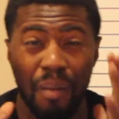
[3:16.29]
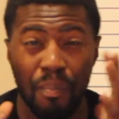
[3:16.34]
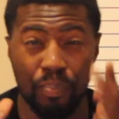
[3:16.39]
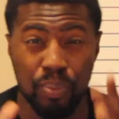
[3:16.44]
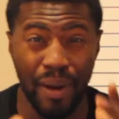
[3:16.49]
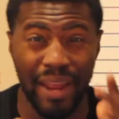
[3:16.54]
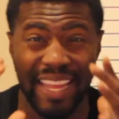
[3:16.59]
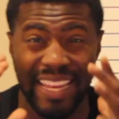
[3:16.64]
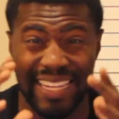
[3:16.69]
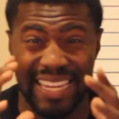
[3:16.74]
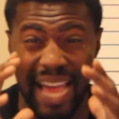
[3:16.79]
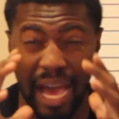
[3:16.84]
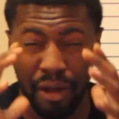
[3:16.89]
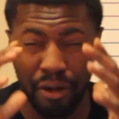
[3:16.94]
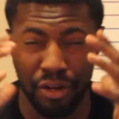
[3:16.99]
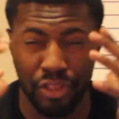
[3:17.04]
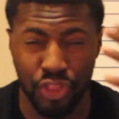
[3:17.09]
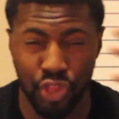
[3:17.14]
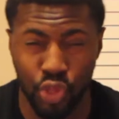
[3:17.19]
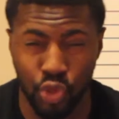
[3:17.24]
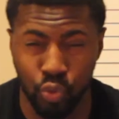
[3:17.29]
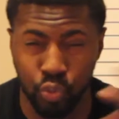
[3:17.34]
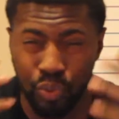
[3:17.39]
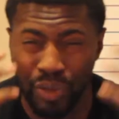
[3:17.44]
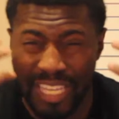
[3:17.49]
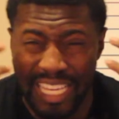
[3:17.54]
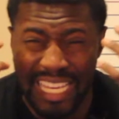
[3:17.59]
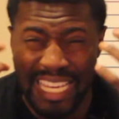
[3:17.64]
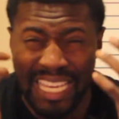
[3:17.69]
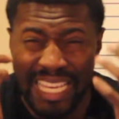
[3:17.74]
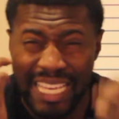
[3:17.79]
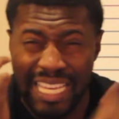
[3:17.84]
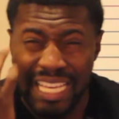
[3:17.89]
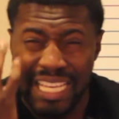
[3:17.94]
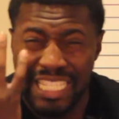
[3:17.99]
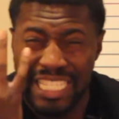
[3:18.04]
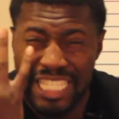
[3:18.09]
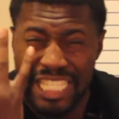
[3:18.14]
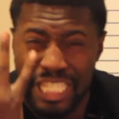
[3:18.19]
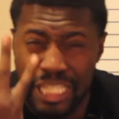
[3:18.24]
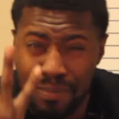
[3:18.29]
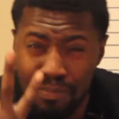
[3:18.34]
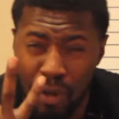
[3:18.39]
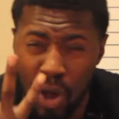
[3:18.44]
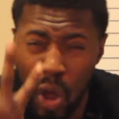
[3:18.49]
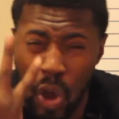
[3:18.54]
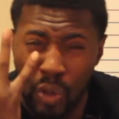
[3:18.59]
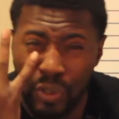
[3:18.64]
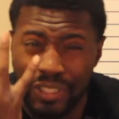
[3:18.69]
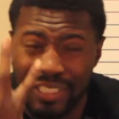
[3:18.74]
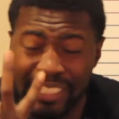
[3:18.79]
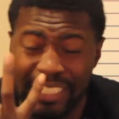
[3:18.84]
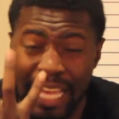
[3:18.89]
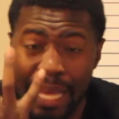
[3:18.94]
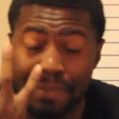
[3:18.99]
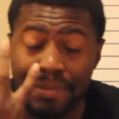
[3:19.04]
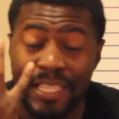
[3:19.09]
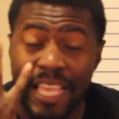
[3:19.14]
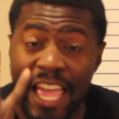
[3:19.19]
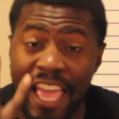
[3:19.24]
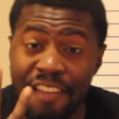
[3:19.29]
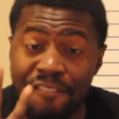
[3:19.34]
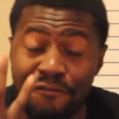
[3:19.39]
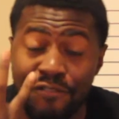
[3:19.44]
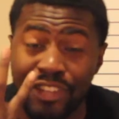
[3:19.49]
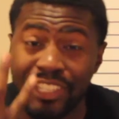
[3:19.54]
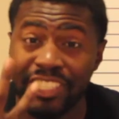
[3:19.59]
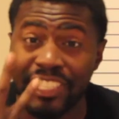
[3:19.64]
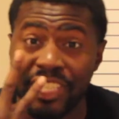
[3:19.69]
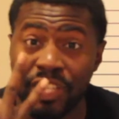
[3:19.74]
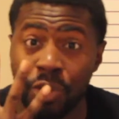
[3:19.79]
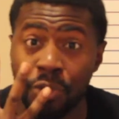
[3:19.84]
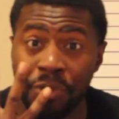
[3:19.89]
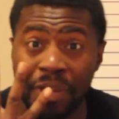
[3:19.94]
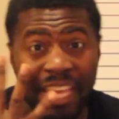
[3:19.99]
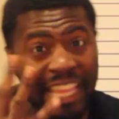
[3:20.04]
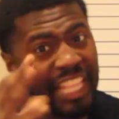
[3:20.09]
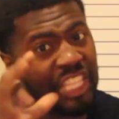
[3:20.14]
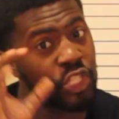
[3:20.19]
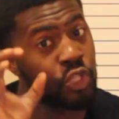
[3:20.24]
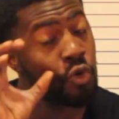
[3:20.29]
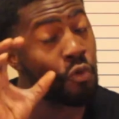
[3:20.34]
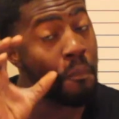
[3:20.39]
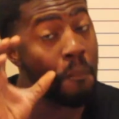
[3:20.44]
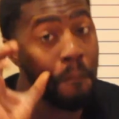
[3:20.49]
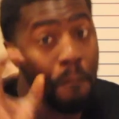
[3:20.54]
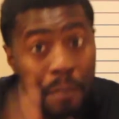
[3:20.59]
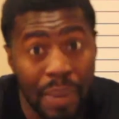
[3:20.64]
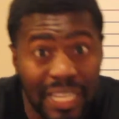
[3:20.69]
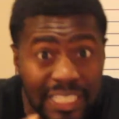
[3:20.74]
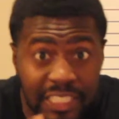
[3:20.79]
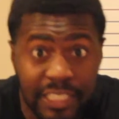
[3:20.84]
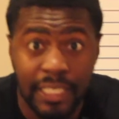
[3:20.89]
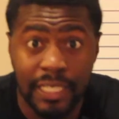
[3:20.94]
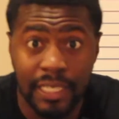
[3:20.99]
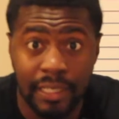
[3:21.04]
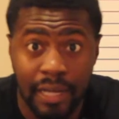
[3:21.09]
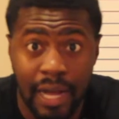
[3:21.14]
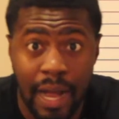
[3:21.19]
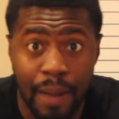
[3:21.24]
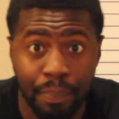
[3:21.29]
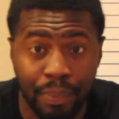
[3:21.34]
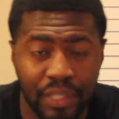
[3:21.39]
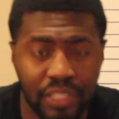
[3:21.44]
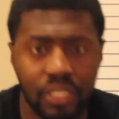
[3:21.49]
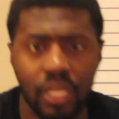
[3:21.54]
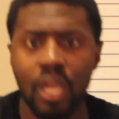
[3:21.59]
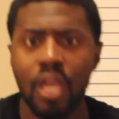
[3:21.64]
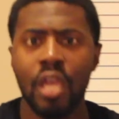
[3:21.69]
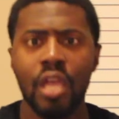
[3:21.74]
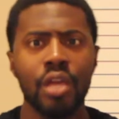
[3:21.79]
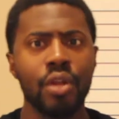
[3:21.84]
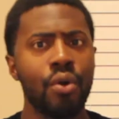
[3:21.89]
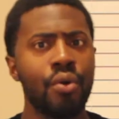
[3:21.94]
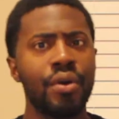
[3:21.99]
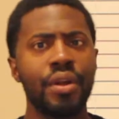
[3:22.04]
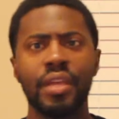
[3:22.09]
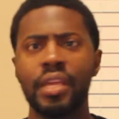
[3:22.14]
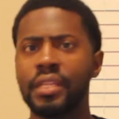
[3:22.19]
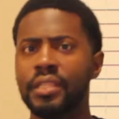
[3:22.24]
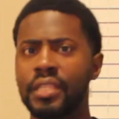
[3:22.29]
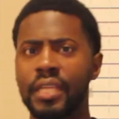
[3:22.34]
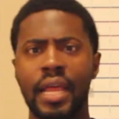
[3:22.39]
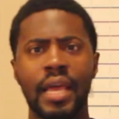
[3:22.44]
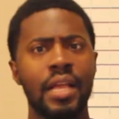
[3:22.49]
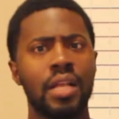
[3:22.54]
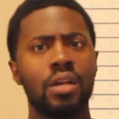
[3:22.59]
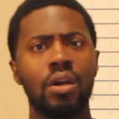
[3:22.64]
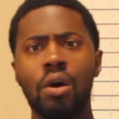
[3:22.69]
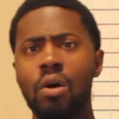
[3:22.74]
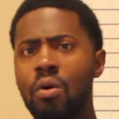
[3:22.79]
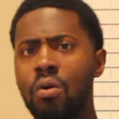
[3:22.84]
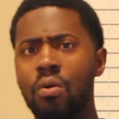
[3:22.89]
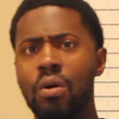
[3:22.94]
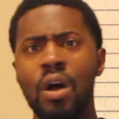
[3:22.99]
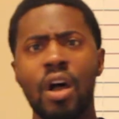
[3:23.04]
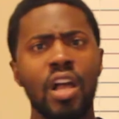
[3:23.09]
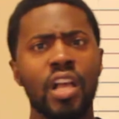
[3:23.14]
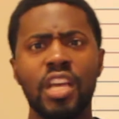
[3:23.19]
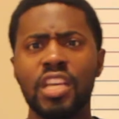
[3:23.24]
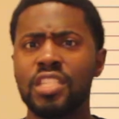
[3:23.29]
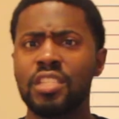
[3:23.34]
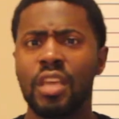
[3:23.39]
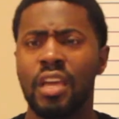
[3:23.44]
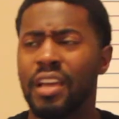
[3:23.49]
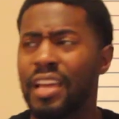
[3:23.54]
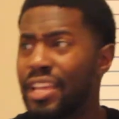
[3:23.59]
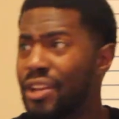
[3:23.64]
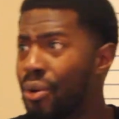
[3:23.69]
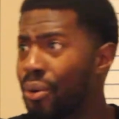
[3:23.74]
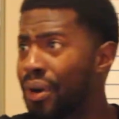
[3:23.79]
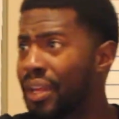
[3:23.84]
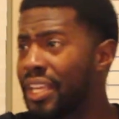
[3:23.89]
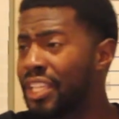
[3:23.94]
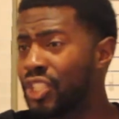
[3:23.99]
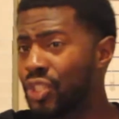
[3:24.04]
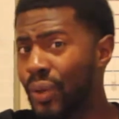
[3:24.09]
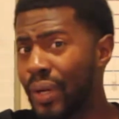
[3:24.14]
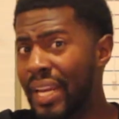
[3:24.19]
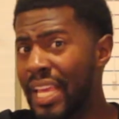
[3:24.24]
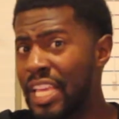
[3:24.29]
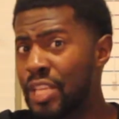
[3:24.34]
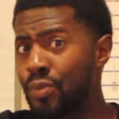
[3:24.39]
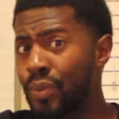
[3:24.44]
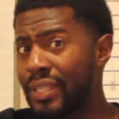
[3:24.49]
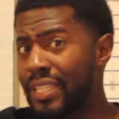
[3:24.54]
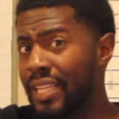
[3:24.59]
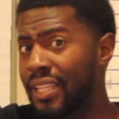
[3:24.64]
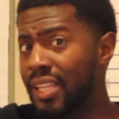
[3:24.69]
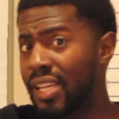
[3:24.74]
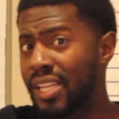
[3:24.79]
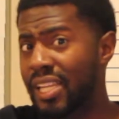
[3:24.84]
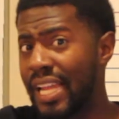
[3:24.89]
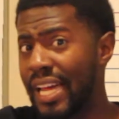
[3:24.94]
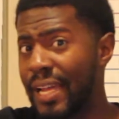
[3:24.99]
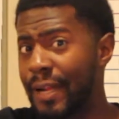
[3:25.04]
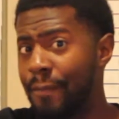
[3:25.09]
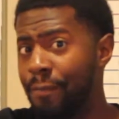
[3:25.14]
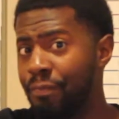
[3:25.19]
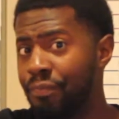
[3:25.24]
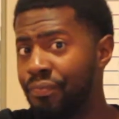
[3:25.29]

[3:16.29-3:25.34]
Break it down into 3 small steps every single day that you must accomplish in order to get to that goal. Because in order to get straight A's, what does that look like?